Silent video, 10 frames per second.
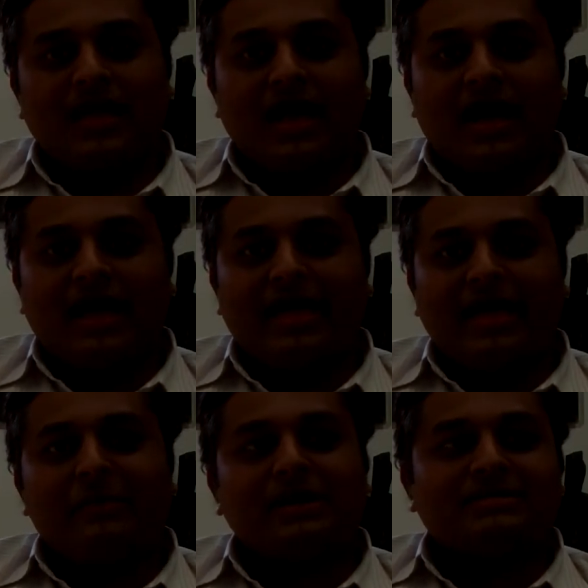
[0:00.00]
I
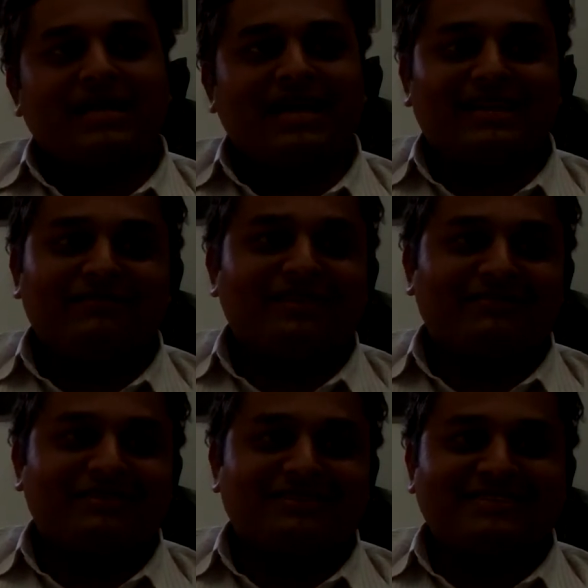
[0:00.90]
am actually. I love
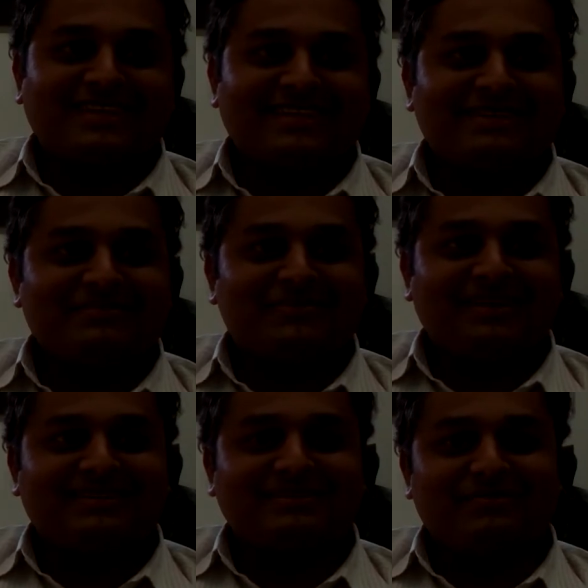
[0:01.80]
graphic designing,
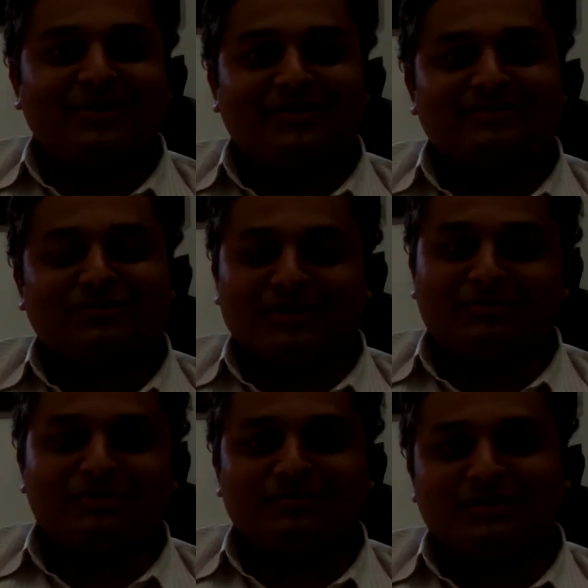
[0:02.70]
but somehow I was not
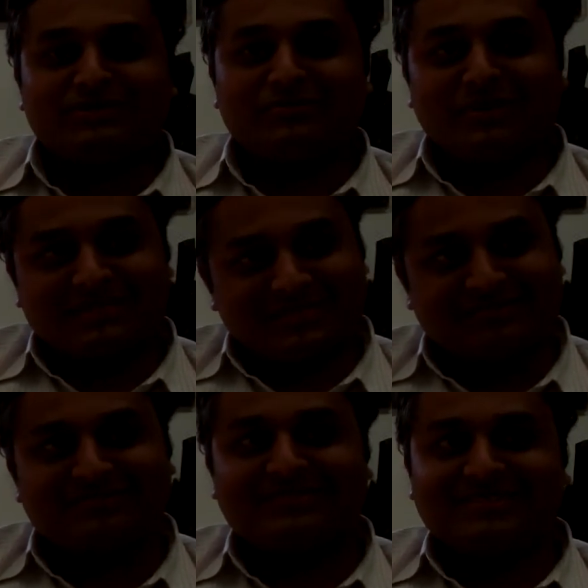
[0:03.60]
able to pursue it myself.